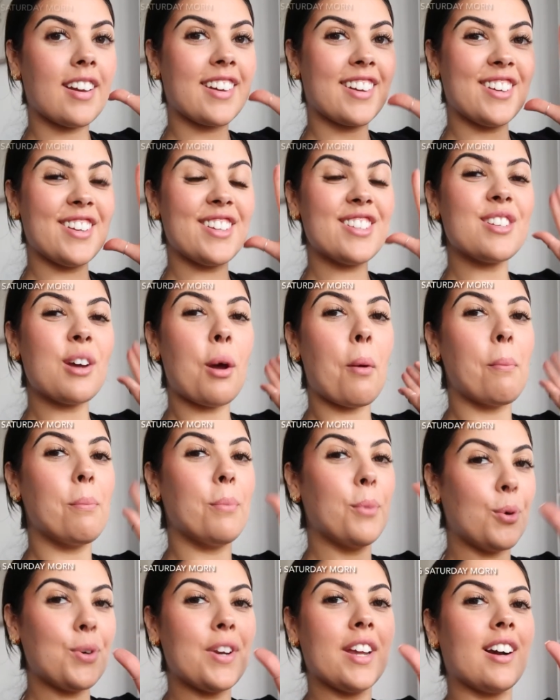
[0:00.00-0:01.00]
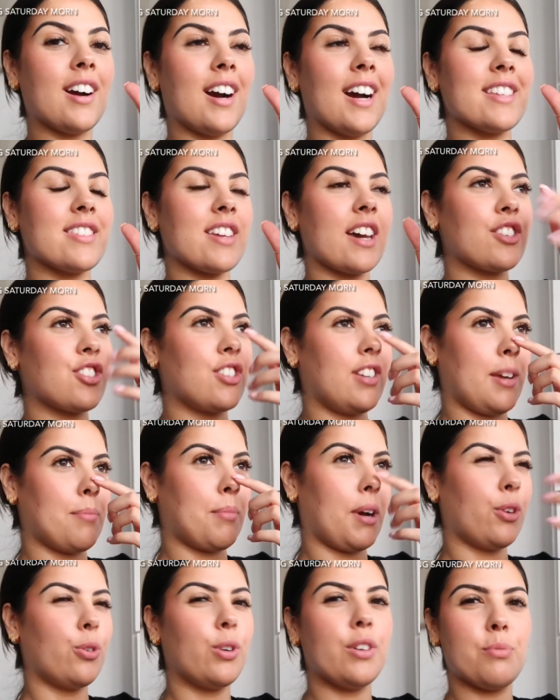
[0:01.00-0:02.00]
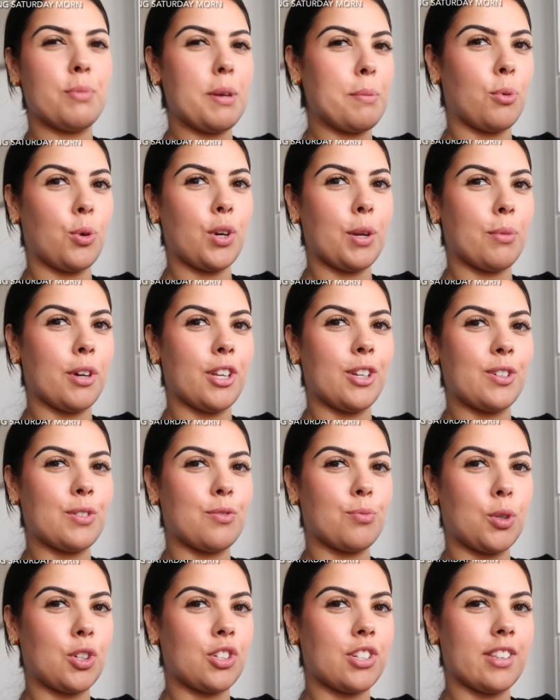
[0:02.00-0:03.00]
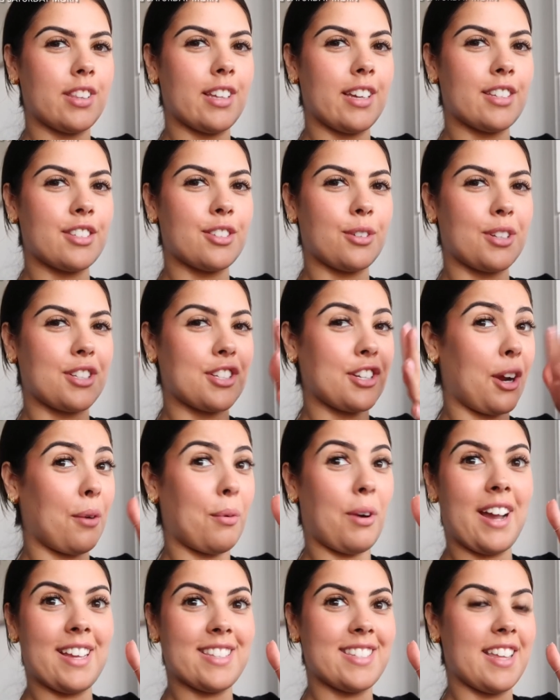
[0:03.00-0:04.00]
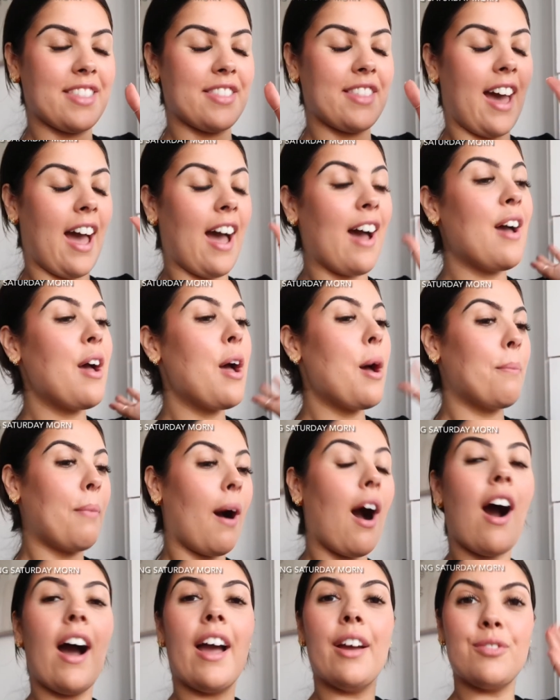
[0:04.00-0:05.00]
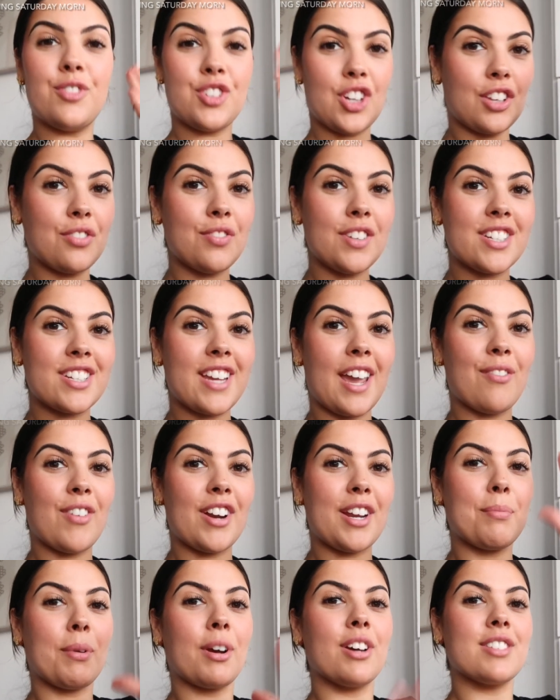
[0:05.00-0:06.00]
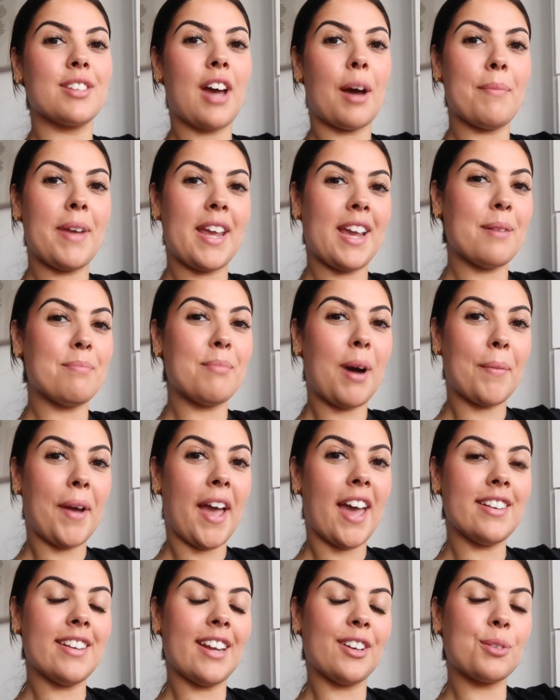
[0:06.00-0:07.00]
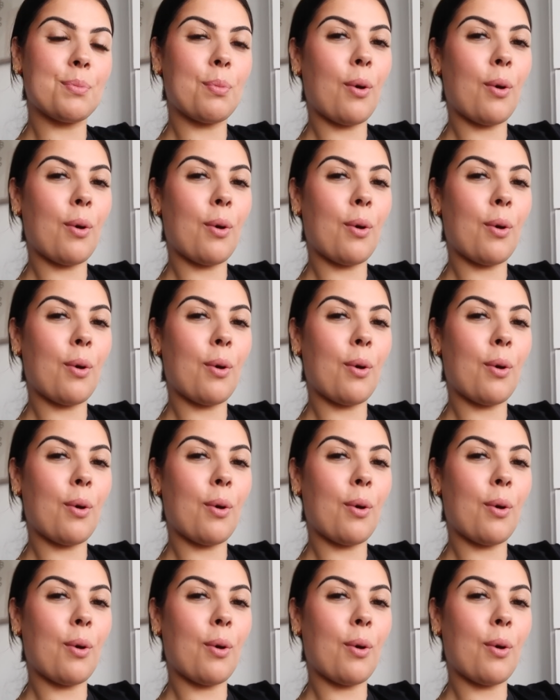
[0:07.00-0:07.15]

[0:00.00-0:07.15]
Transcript: Good morning guys. Actually, it might not even be morning when you're watching this, so I don't know why I said that, but I've just finished getting ready because me and mum are heading out to